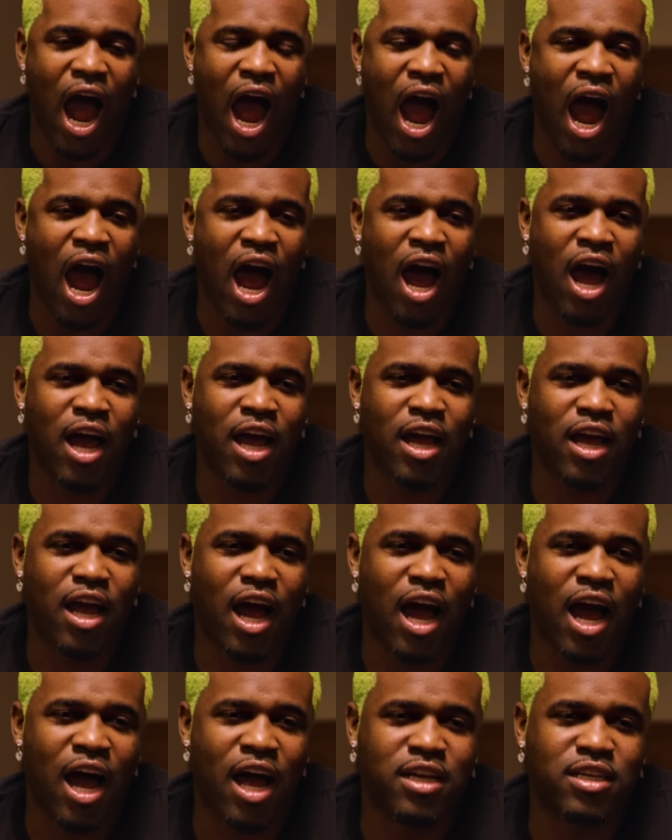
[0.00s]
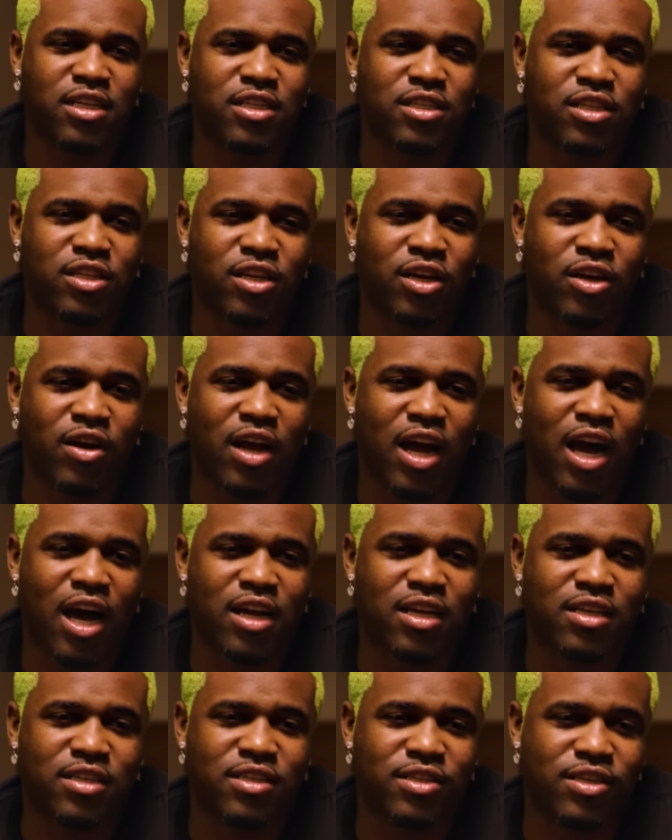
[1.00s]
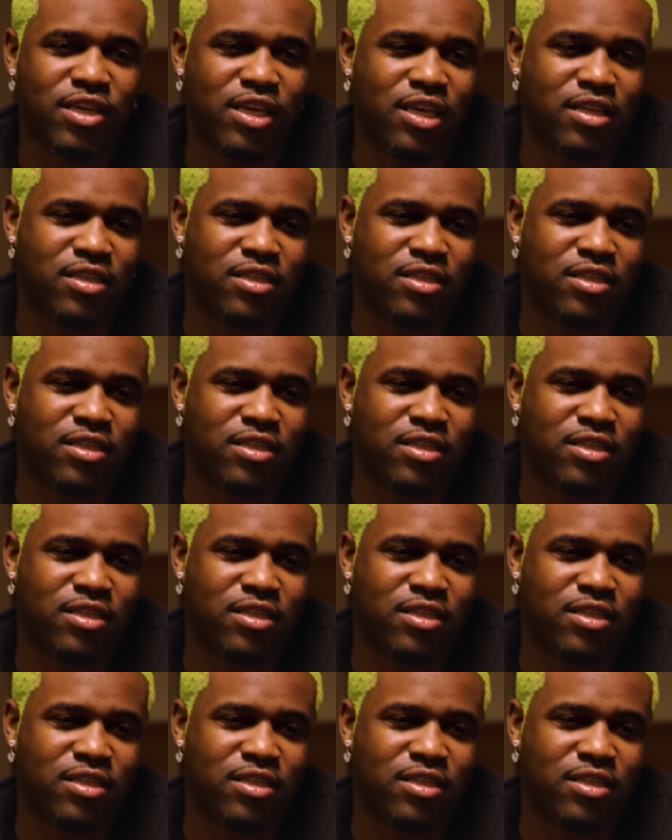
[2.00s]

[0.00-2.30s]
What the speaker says: I just learned how to sit